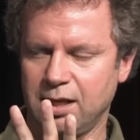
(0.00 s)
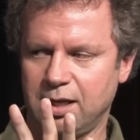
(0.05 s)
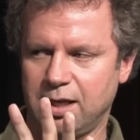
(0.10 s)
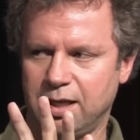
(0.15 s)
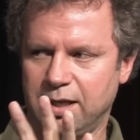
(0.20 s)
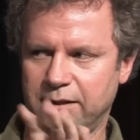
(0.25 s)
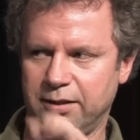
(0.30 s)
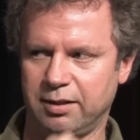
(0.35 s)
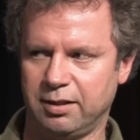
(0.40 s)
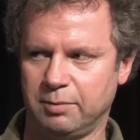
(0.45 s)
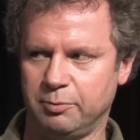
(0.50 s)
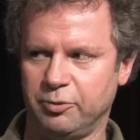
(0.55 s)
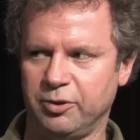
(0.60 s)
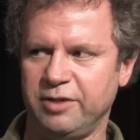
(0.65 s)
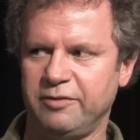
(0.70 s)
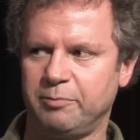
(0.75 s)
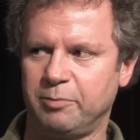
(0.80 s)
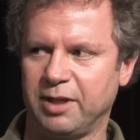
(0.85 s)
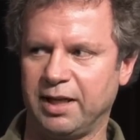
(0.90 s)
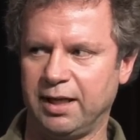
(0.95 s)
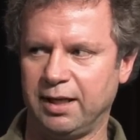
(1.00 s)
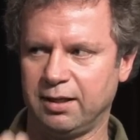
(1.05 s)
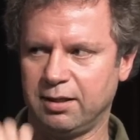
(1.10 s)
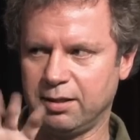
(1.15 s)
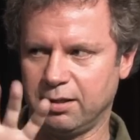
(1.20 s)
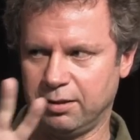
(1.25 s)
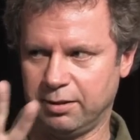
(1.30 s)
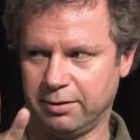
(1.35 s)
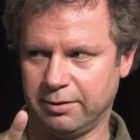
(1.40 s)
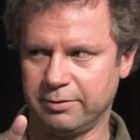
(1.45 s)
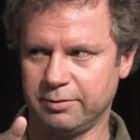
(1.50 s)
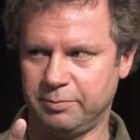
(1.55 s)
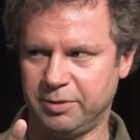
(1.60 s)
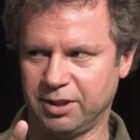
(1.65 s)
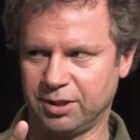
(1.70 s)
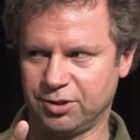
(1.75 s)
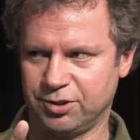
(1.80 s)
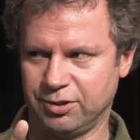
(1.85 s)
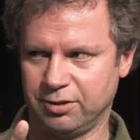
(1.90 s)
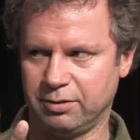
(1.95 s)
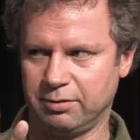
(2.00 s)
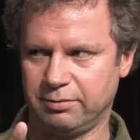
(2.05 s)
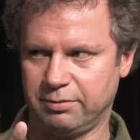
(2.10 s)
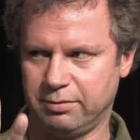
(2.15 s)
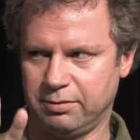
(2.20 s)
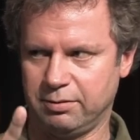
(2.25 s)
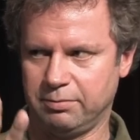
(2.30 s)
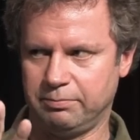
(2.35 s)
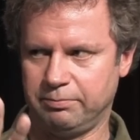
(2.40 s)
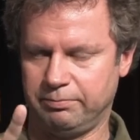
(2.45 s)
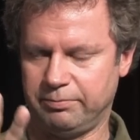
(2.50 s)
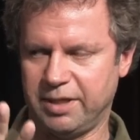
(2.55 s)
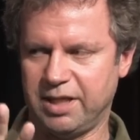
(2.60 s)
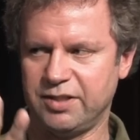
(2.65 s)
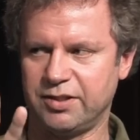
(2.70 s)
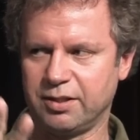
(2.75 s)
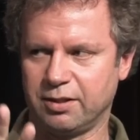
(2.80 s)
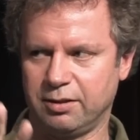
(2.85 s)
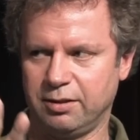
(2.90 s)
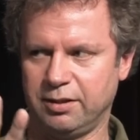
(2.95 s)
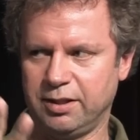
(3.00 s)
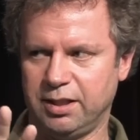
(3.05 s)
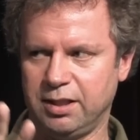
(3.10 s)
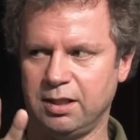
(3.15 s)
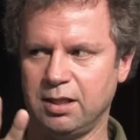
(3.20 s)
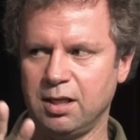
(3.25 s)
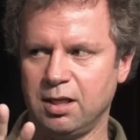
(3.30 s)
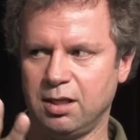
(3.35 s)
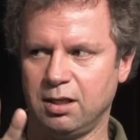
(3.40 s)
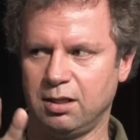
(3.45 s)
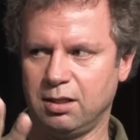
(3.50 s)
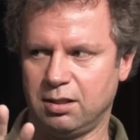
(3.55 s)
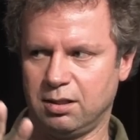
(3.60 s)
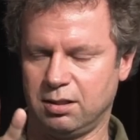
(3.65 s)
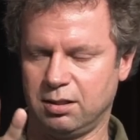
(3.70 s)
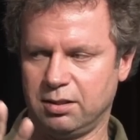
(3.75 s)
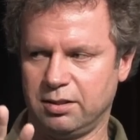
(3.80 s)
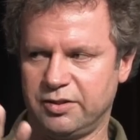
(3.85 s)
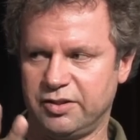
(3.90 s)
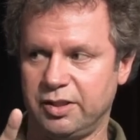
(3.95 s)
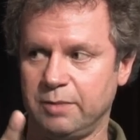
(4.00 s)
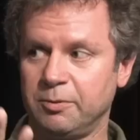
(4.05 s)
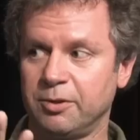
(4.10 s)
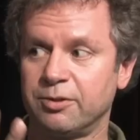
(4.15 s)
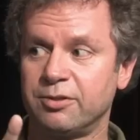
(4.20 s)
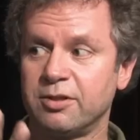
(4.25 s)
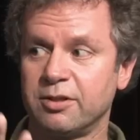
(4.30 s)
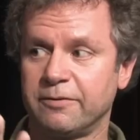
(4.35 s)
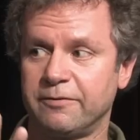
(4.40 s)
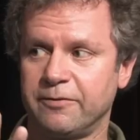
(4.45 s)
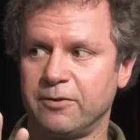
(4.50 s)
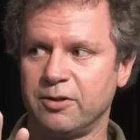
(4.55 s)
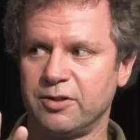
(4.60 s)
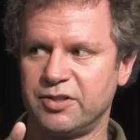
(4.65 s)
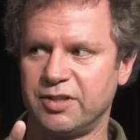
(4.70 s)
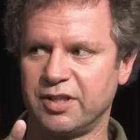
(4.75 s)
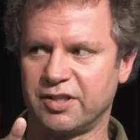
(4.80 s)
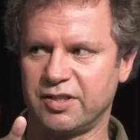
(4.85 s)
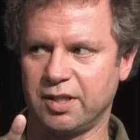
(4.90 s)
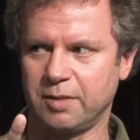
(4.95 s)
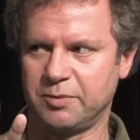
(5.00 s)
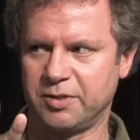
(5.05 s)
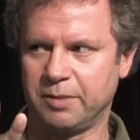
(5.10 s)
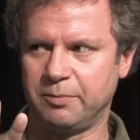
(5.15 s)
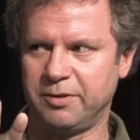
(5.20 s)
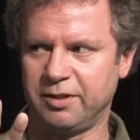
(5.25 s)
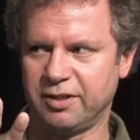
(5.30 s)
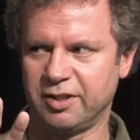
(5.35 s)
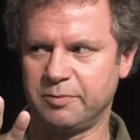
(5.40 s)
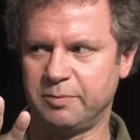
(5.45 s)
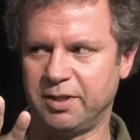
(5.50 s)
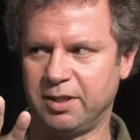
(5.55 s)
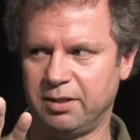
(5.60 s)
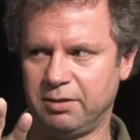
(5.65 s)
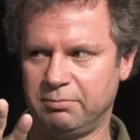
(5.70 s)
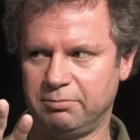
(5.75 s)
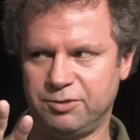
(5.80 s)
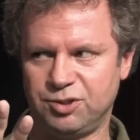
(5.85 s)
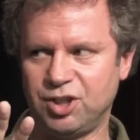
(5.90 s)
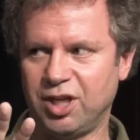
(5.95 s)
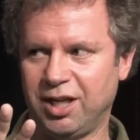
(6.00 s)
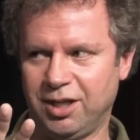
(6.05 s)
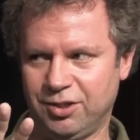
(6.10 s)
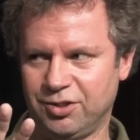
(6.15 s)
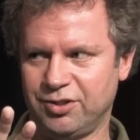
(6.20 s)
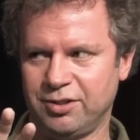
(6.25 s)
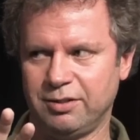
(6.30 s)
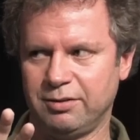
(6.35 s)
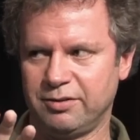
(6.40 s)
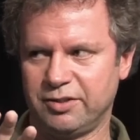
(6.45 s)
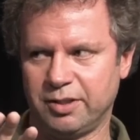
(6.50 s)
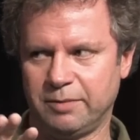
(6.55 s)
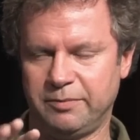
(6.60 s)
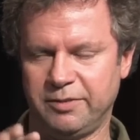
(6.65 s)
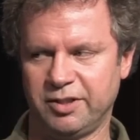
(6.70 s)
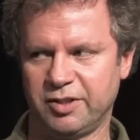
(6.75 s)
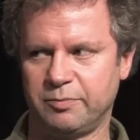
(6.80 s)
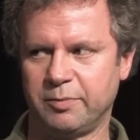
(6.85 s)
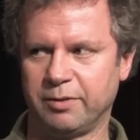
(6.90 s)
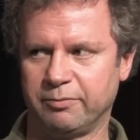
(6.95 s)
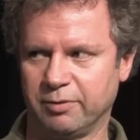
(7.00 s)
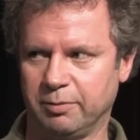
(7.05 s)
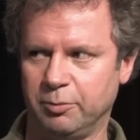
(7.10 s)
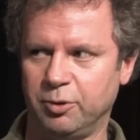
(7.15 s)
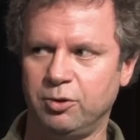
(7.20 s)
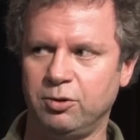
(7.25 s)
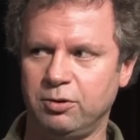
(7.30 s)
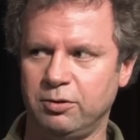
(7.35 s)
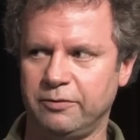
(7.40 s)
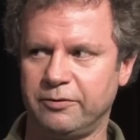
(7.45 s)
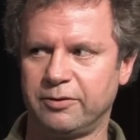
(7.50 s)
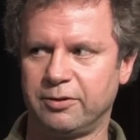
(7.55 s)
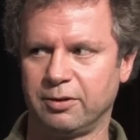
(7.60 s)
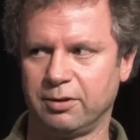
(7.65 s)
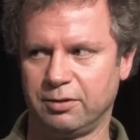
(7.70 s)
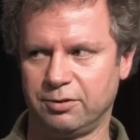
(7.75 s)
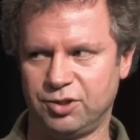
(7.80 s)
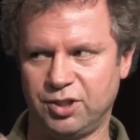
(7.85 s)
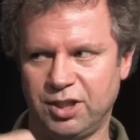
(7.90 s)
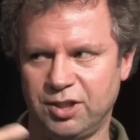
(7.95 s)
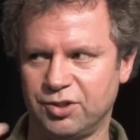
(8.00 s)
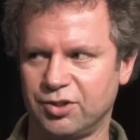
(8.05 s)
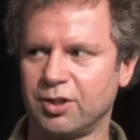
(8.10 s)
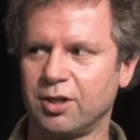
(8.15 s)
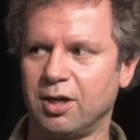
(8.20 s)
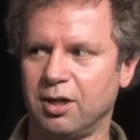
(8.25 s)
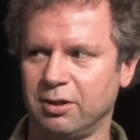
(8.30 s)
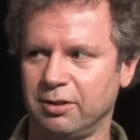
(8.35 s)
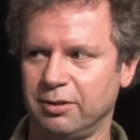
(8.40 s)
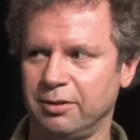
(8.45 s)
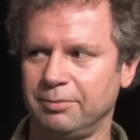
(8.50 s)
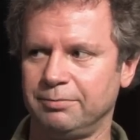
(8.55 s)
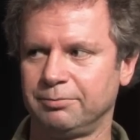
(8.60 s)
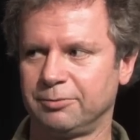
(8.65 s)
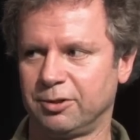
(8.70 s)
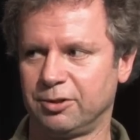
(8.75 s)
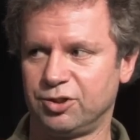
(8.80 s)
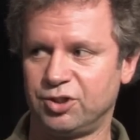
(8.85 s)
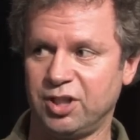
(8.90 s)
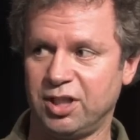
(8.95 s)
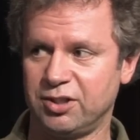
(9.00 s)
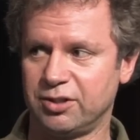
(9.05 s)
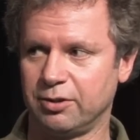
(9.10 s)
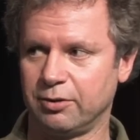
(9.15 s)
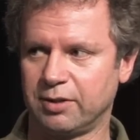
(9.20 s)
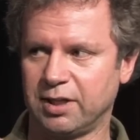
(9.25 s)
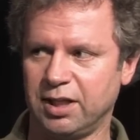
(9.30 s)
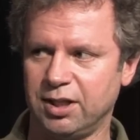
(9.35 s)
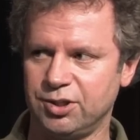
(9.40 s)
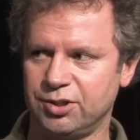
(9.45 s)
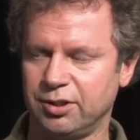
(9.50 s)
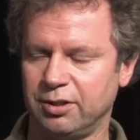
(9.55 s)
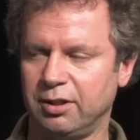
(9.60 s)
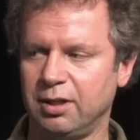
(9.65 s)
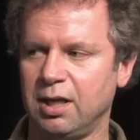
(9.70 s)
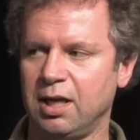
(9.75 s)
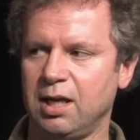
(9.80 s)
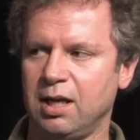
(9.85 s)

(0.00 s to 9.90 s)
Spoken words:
and then a brief blank in another picture, basically similar to the first, except something has been changed. Something's been removed or changed color or changed location.